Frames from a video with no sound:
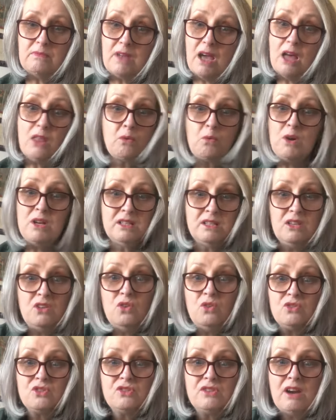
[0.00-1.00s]
Otherwise they're
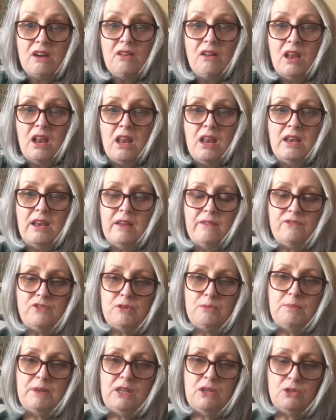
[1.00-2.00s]
not sterile enough to
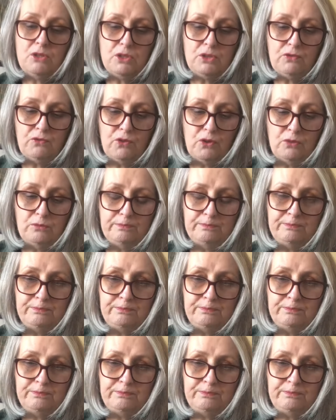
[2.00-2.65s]
be useful.